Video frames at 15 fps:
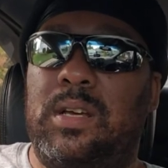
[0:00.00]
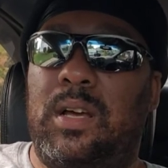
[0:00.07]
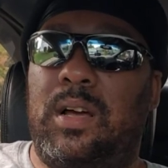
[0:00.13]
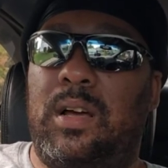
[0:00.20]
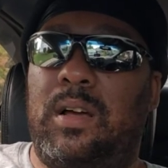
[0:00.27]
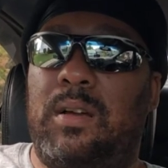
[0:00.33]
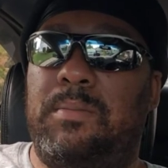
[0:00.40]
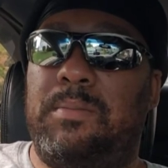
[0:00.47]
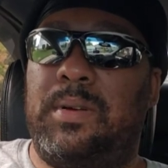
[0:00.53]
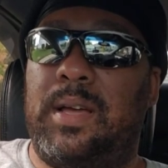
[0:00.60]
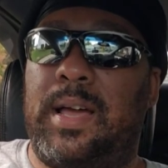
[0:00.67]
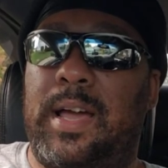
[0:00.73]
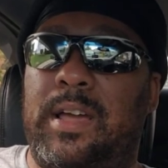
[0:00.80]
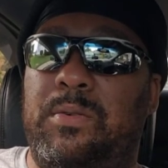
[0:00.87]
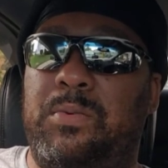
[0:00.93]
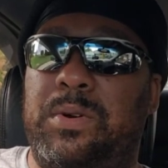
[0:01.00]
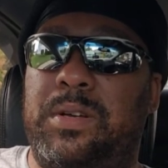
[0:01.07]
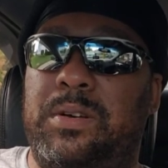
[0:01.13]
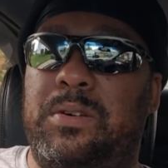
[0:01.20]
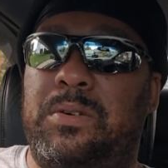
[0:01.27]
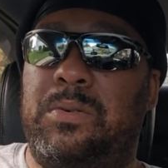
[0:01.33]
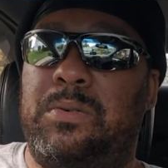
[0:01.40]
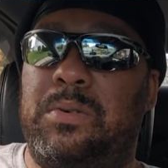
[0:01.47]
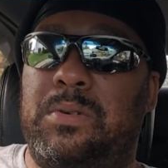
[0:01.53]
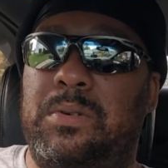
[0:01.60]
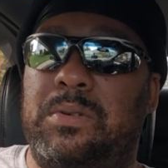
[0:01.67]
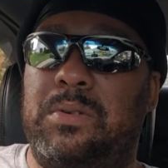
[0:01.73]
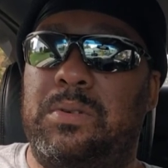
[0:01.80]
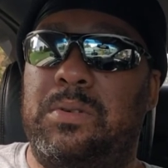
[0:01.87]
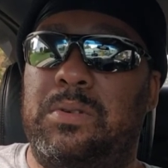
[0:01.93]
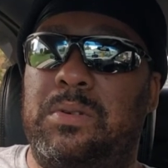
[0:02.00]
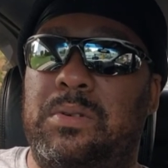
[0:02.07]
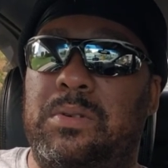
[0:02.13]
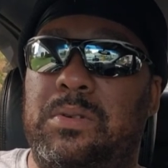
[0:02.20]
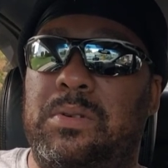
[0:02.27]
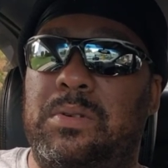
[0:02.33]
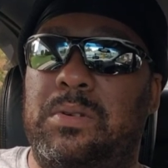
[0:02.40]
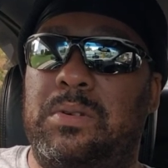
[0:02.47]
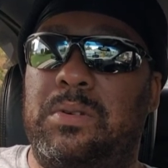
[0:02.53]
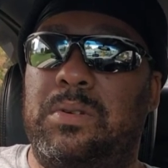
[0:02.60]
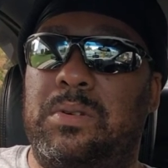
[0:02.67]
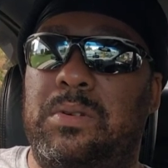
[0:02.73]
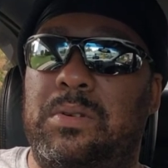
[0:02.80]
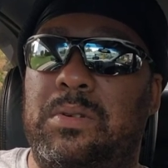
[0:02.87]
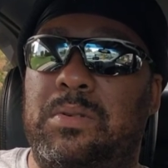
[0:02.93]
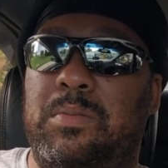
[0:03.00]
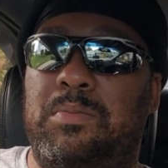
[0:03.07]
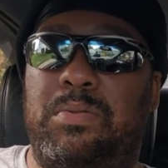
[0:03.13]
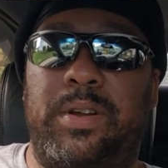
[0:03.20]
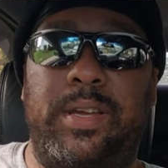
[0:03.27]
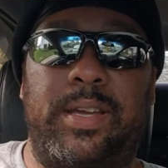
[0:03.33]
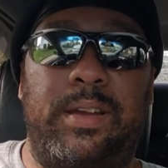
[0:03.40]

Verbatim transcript: Um, I will break